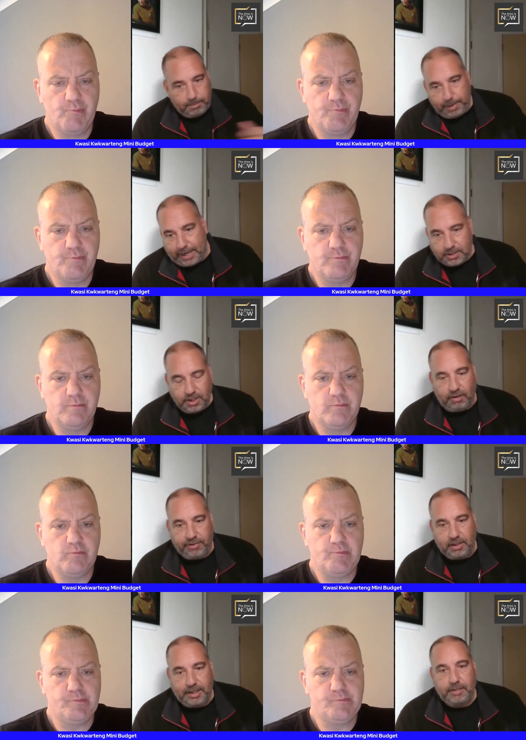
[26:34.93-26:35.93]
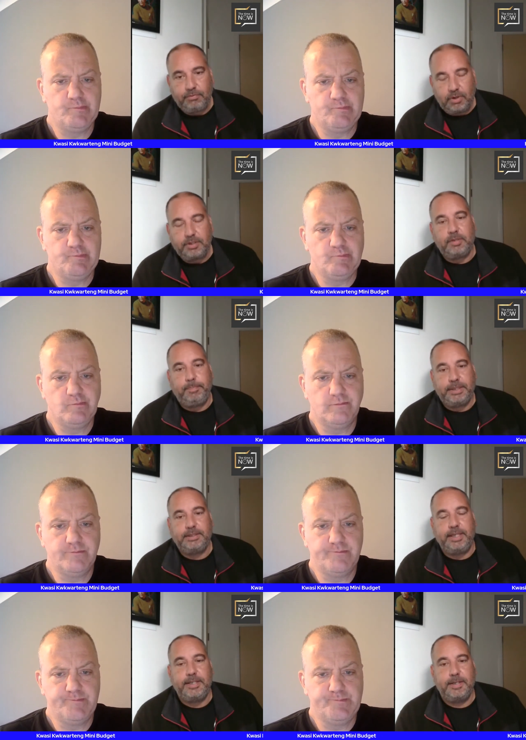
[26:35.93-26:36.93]
Speaker 1: had backed off and let it run as a
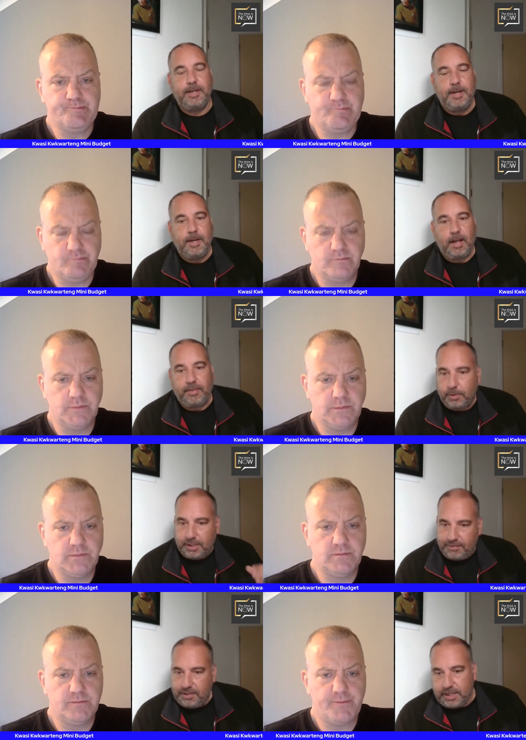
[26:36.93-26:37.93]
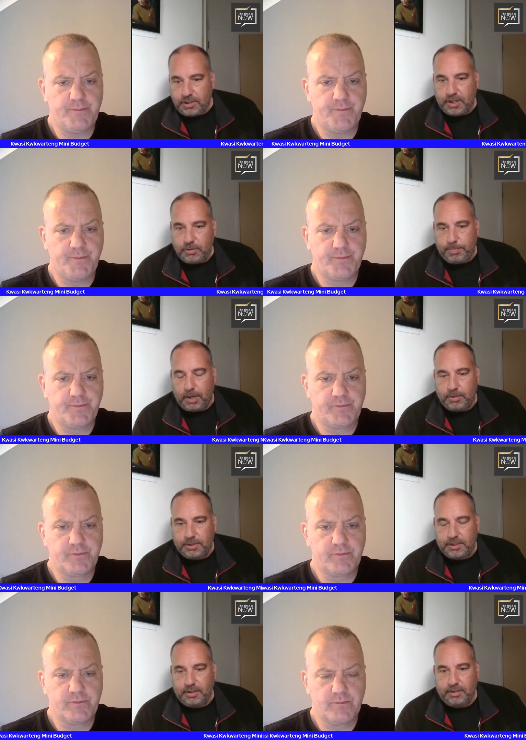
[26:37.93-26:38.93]
business, and they were giving these huge
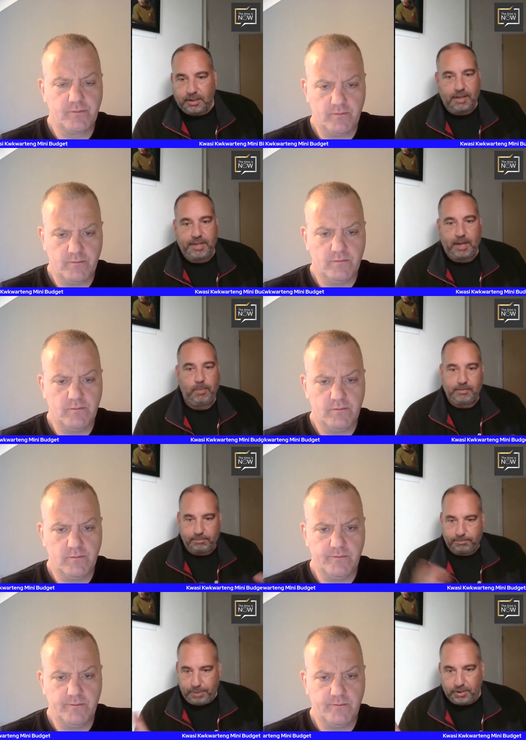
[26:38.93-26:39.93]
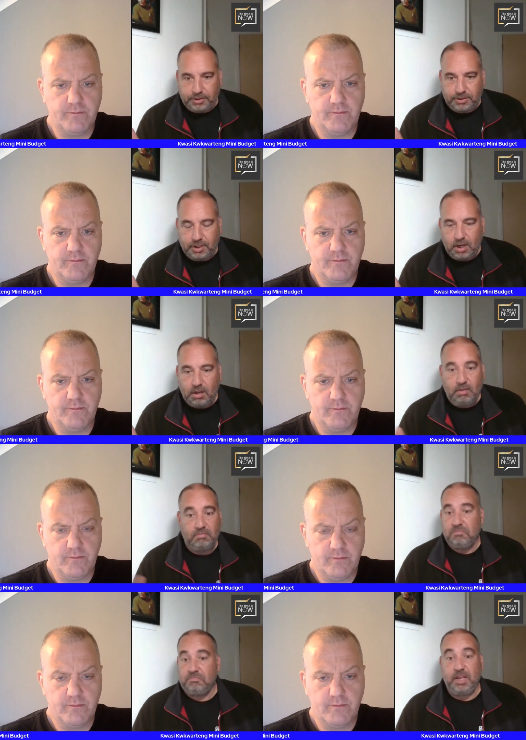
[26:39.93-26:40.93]
bonuses, and the, and they went bust,
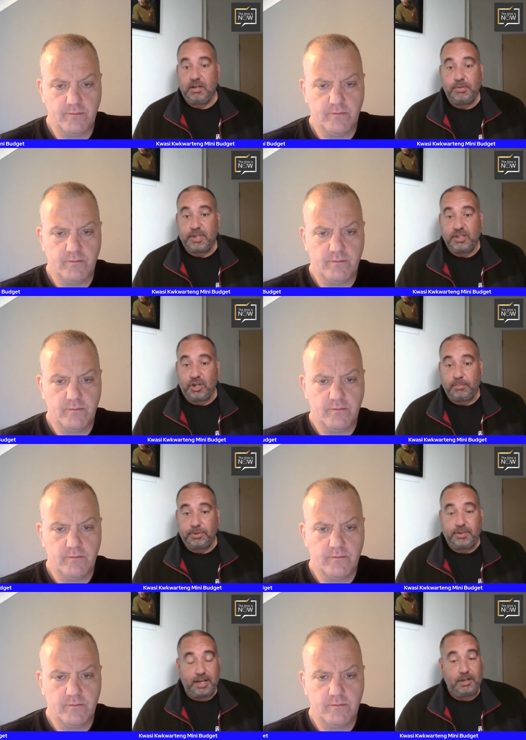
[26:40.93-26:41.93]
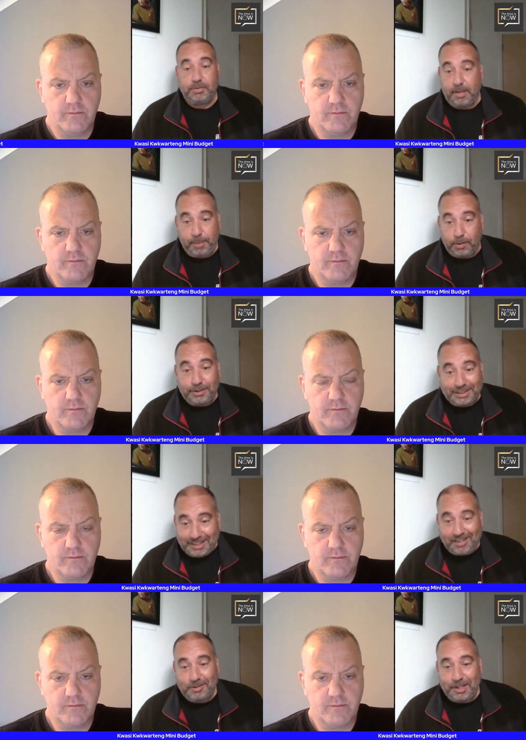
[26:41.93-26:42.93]
they lose their jobs, they lose their bonuses,
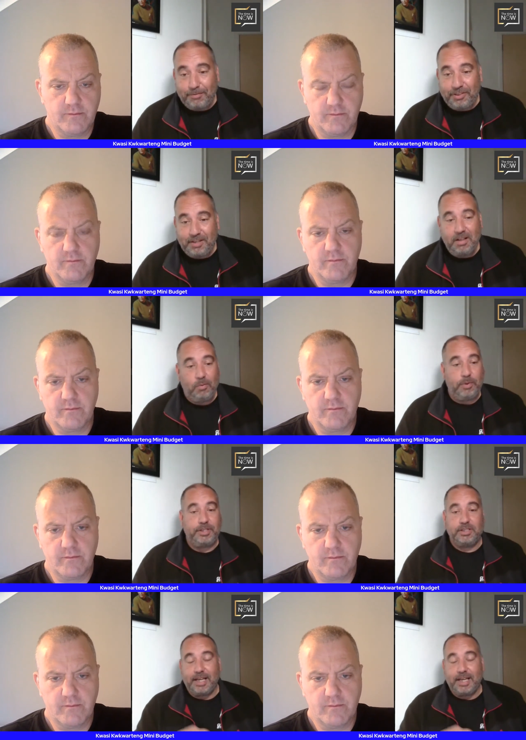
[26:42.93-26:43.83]
they lose everything. When the